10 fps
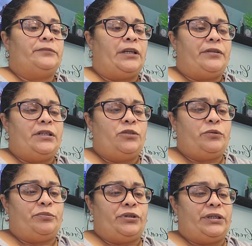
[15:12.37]
Now, these
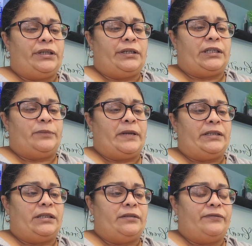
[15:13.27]
were pretty
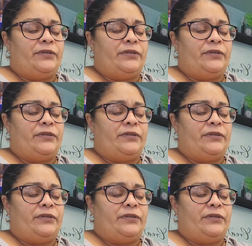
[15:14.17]
inexpensive,